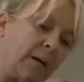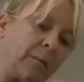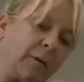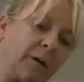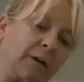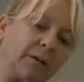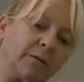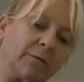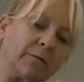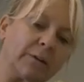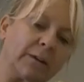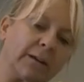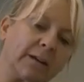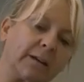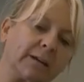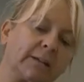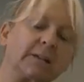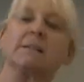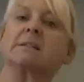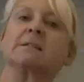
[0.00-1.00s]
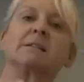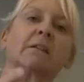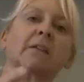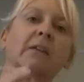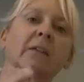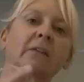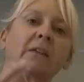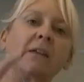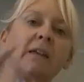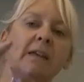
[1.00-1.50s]
I'm going to flick it so
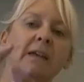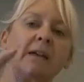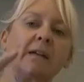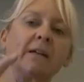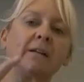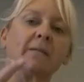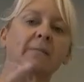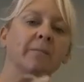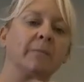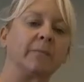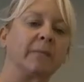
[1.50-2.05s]
that the air